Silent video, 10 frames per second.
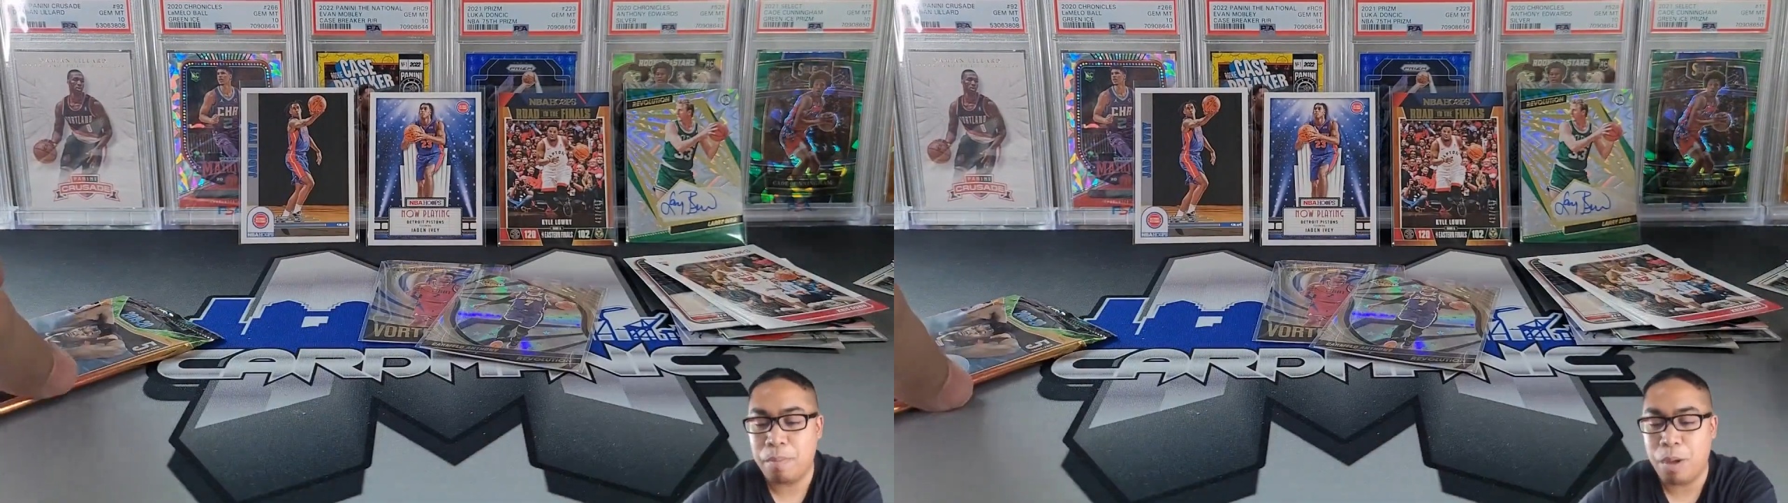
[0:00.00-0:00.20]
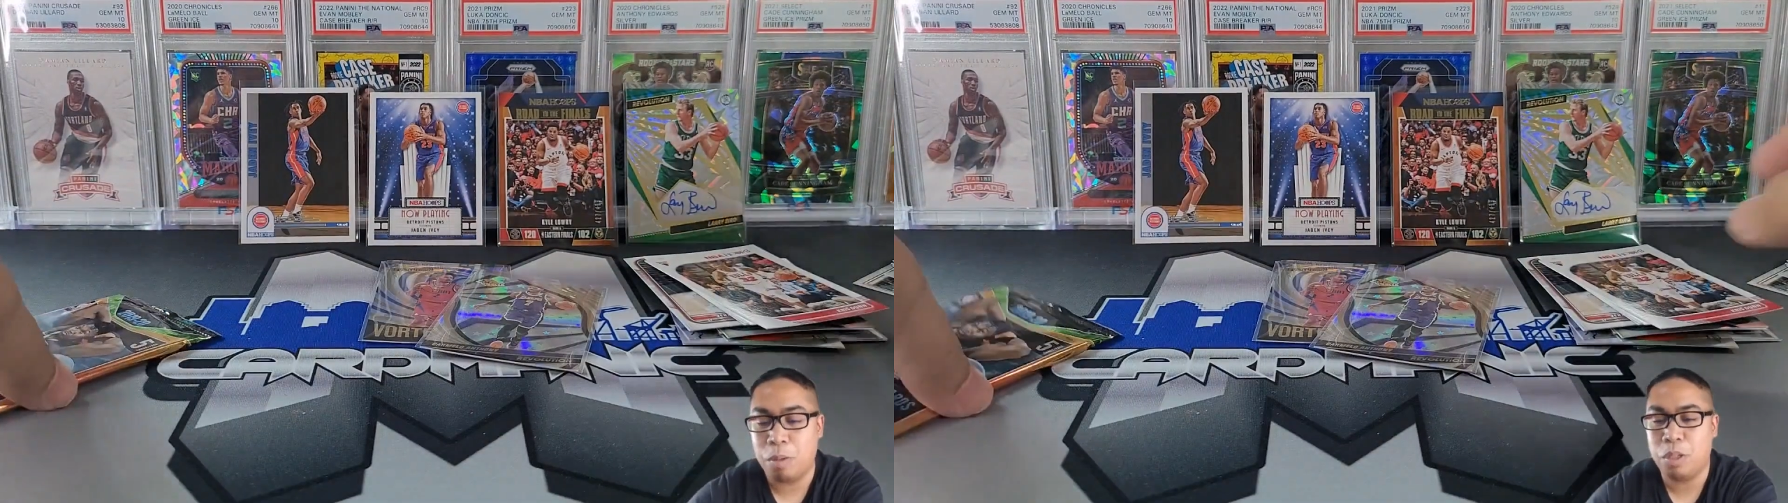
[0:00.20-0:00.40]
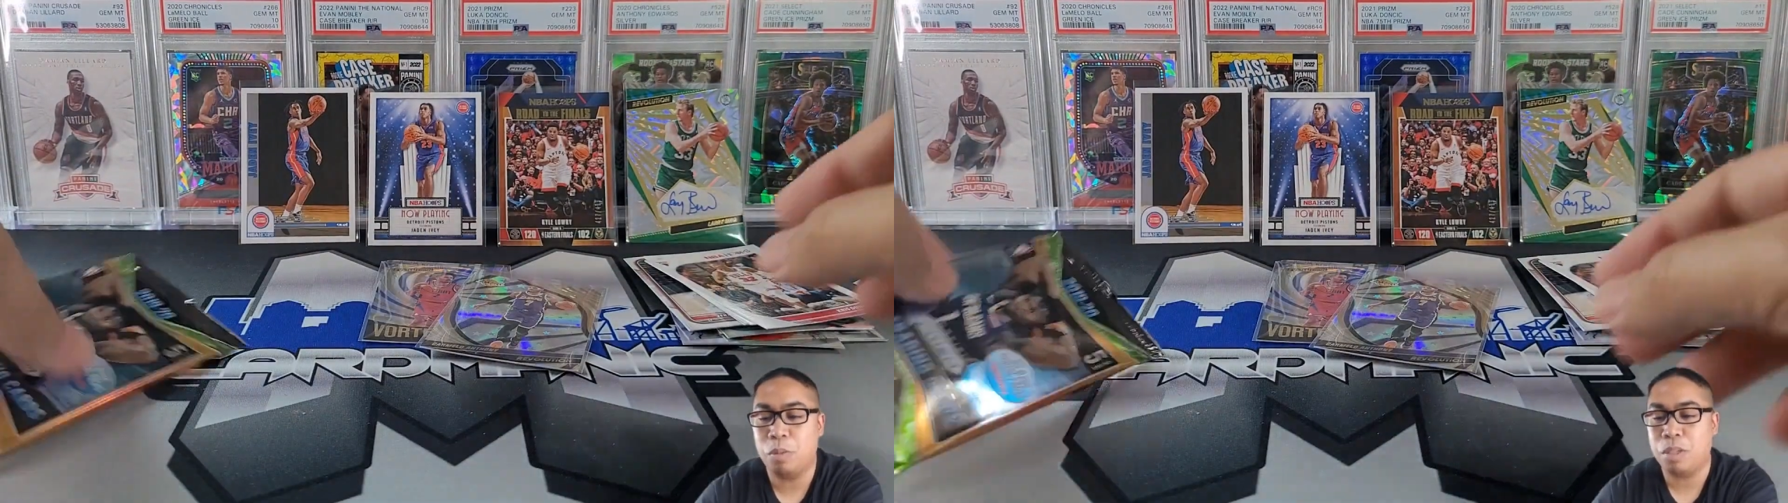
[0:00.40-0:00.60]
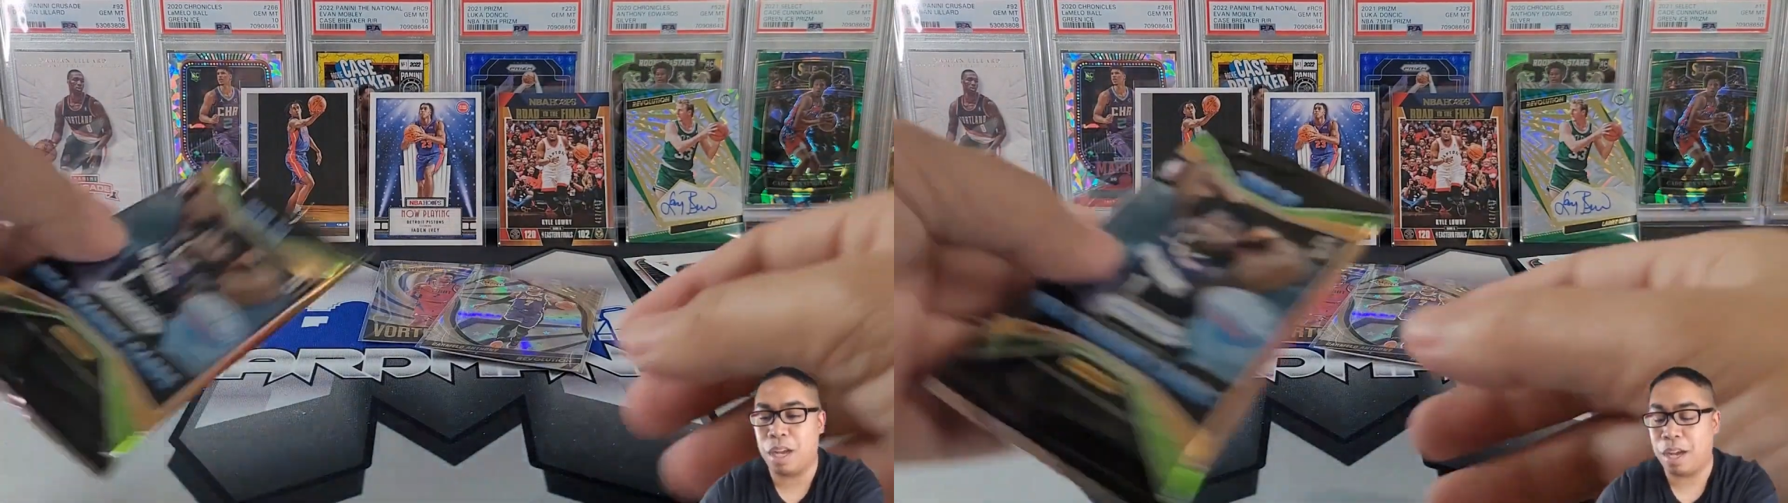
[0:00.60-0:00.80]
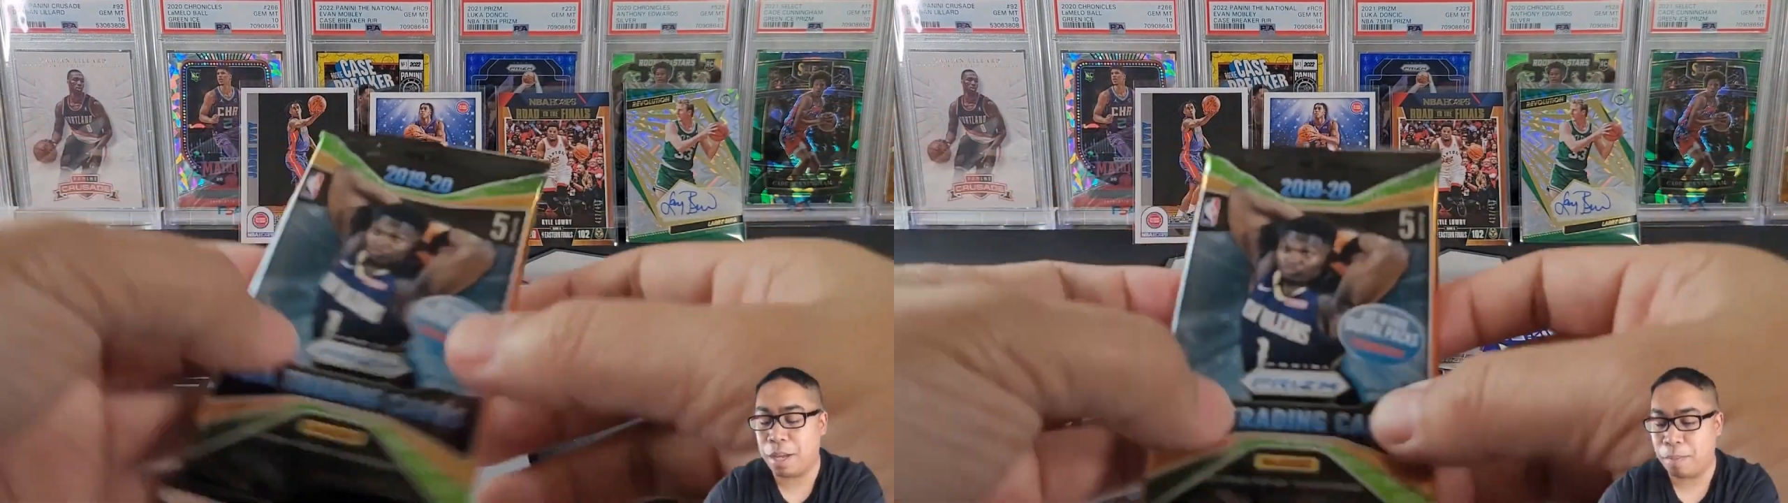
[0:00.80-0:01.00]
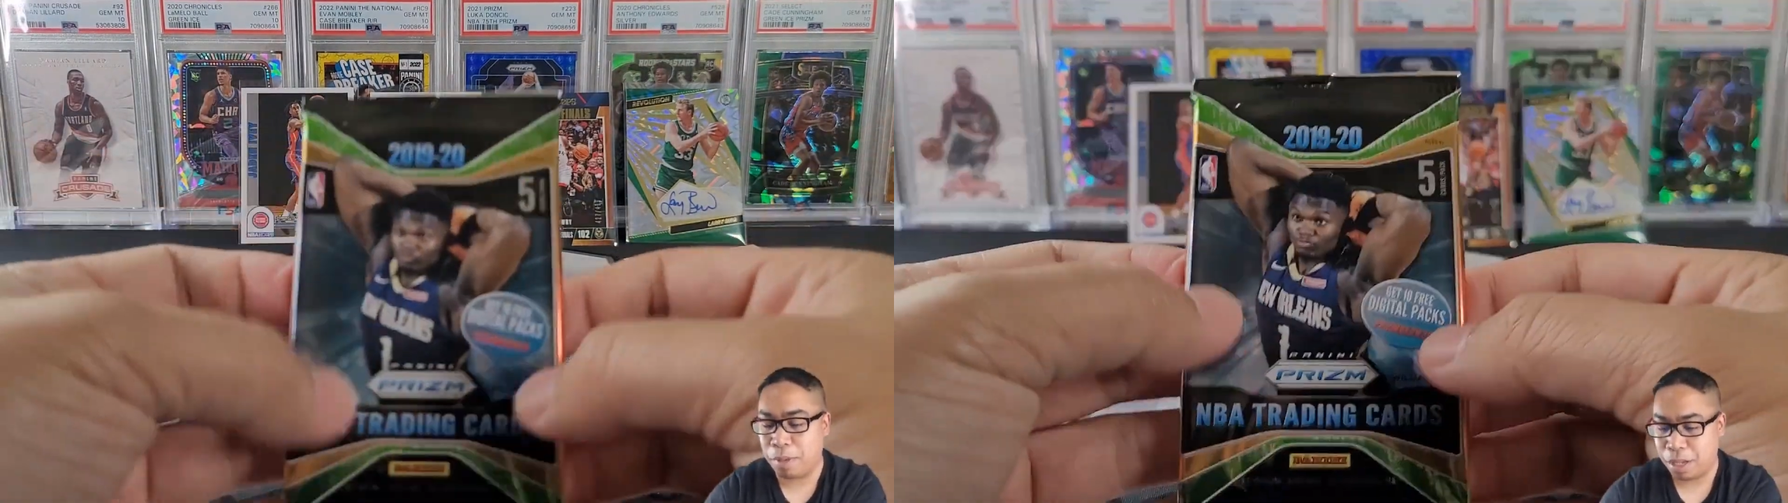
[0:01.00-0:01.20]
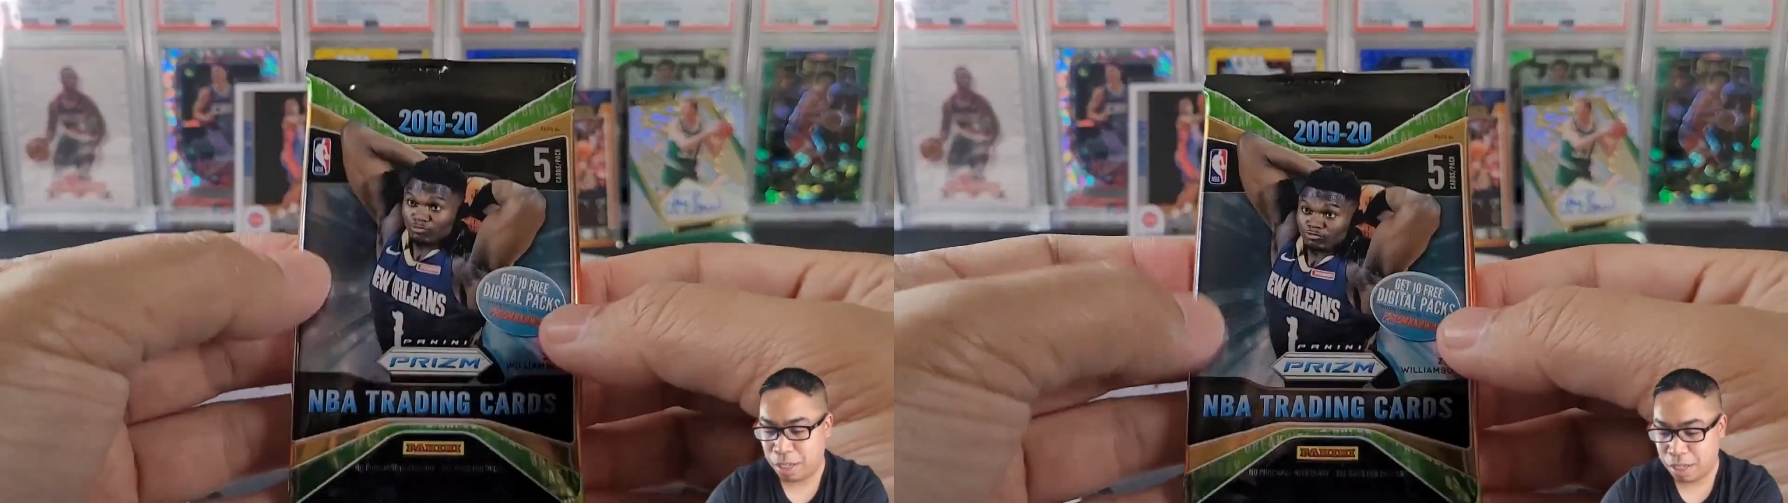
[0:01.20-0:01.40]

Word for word: mojo time.